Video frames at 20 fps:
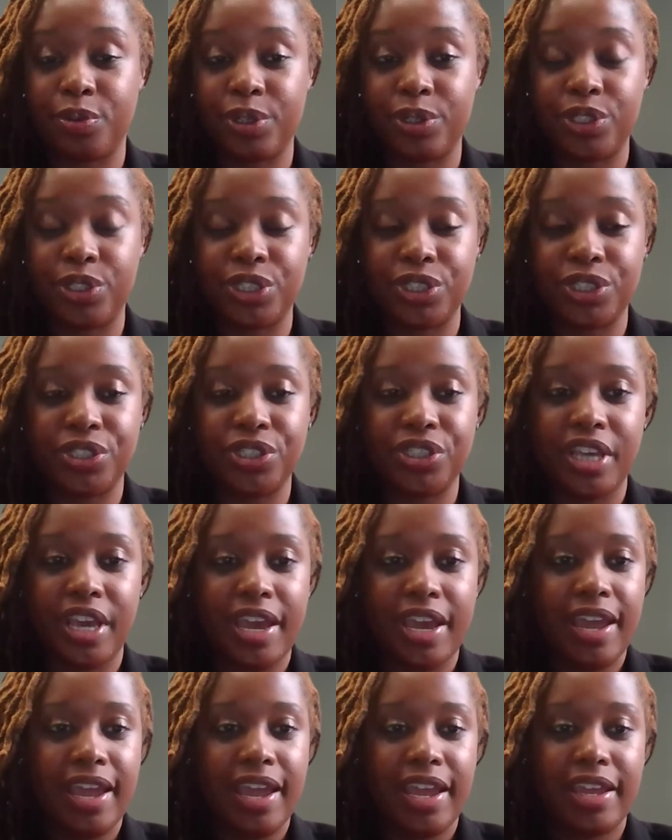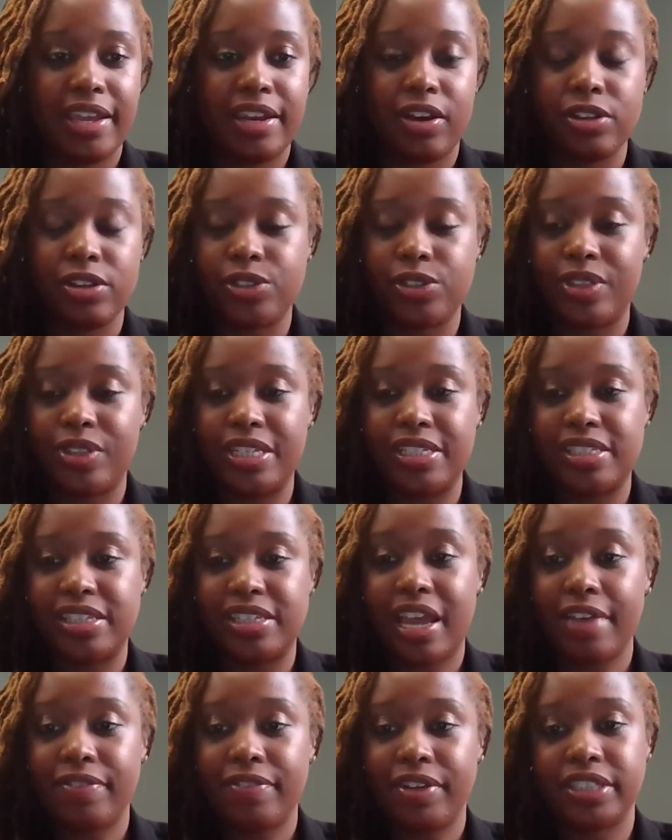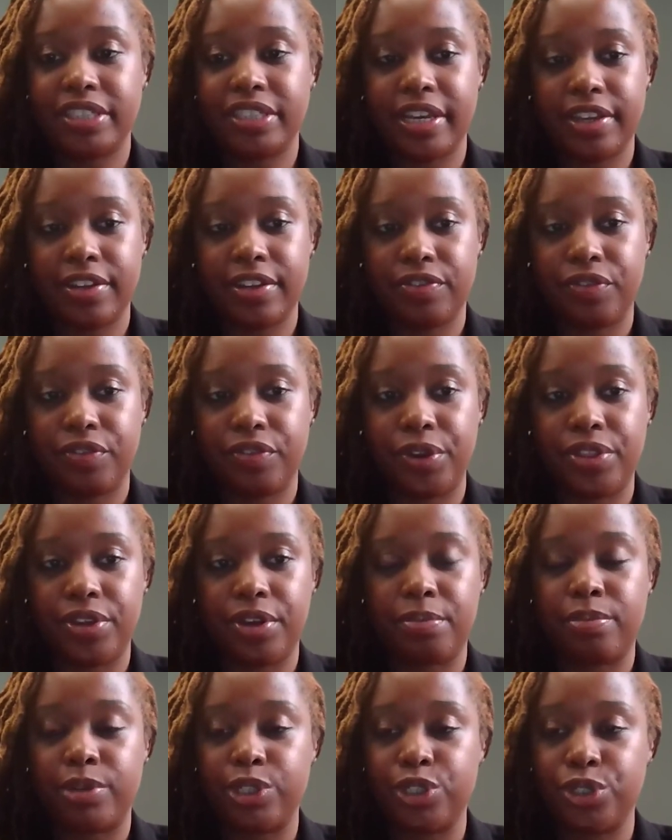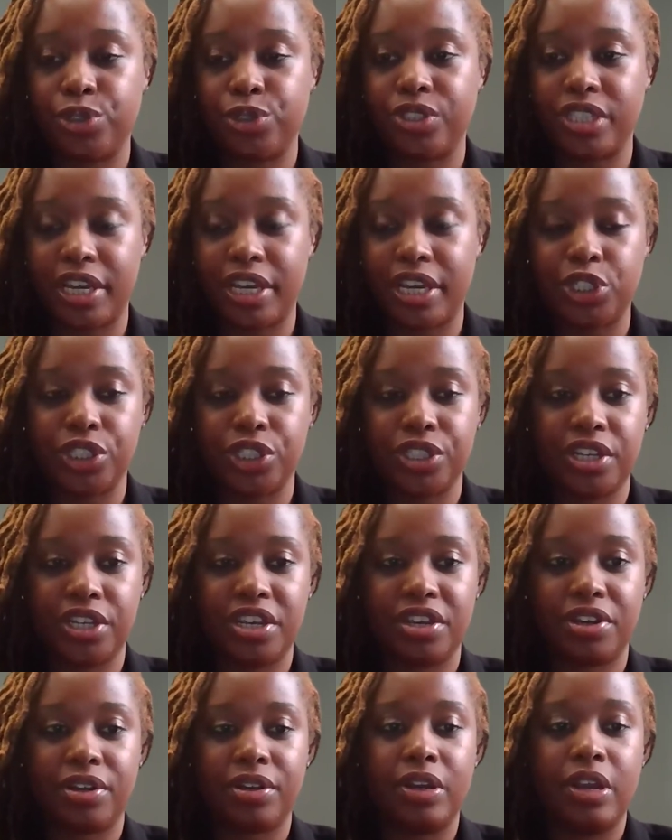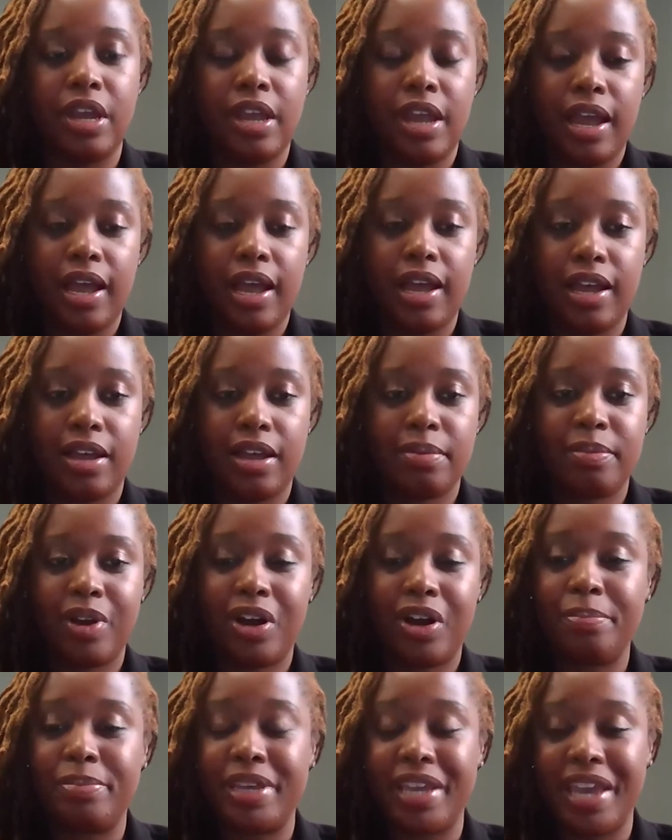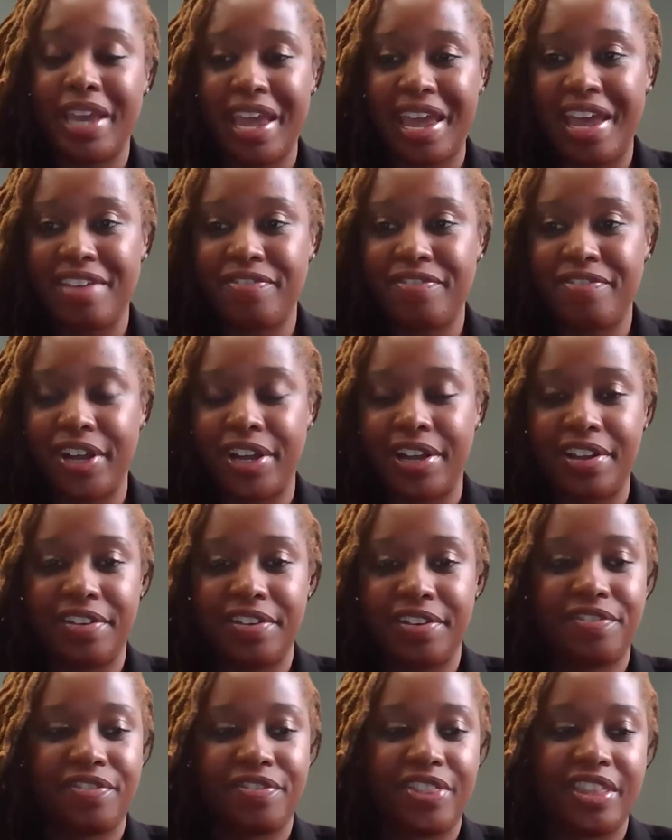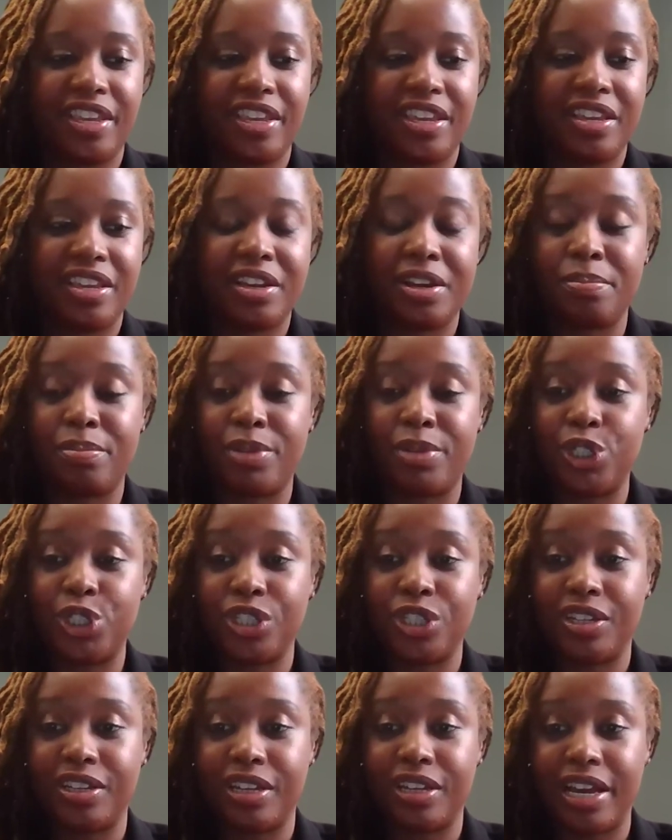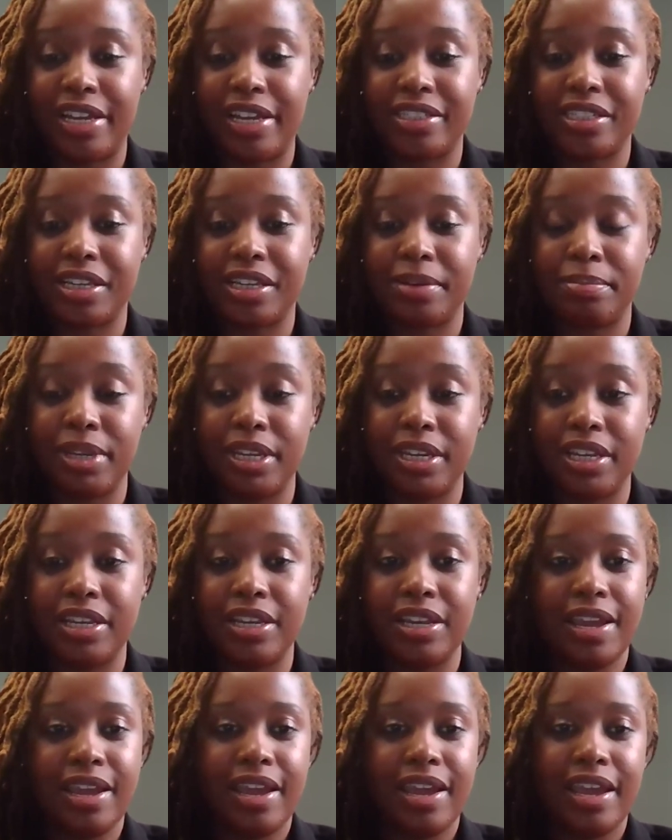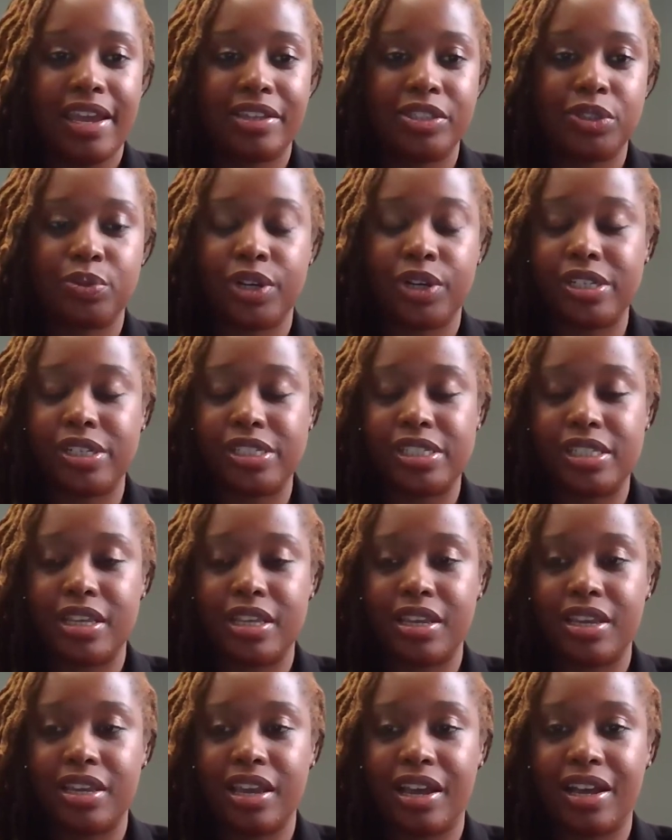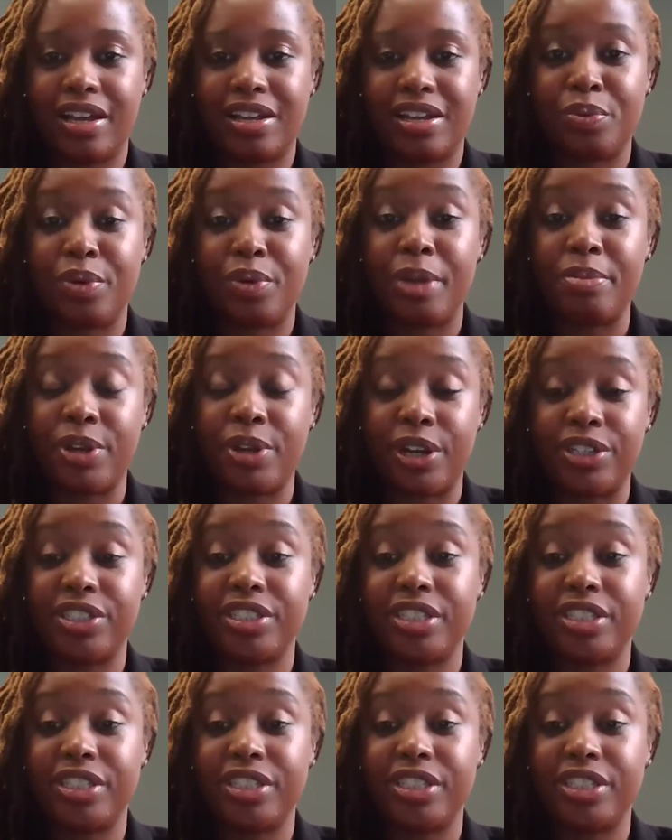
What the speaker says: Realtors and also the staff executive for the commercial section here. On behalf of the Commercial Alliance Committee, as well as the webinar